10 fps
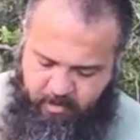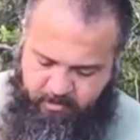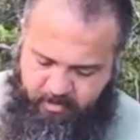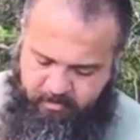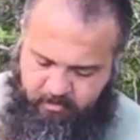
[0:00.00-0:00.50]

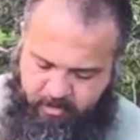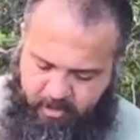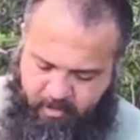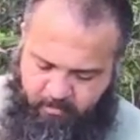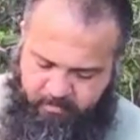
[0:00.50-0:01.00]
these are
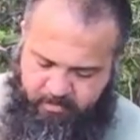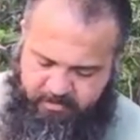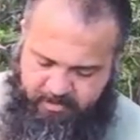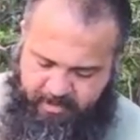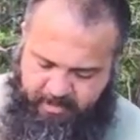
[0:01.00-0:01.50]
cut with the
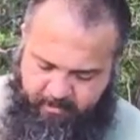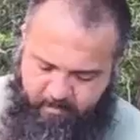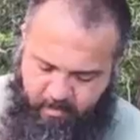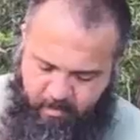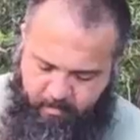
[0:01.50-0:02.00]
same
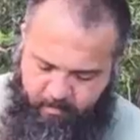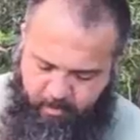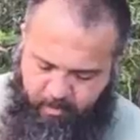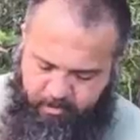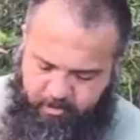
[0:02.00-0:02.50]

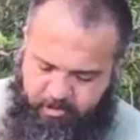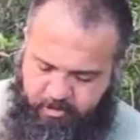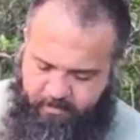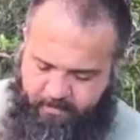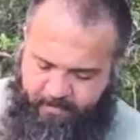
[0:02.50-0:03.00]
punch
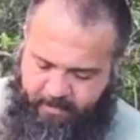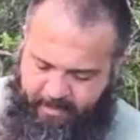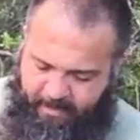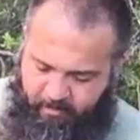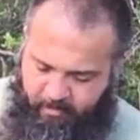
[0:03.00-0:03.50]

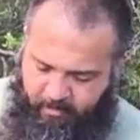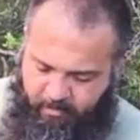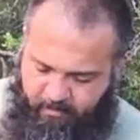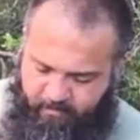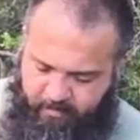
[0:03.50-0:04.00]
out
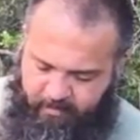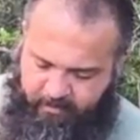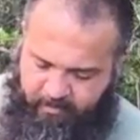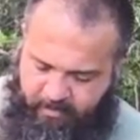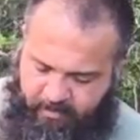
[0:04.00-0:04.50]
of the
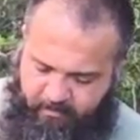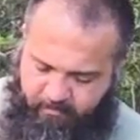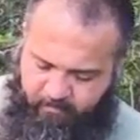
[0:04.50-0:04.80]
lid,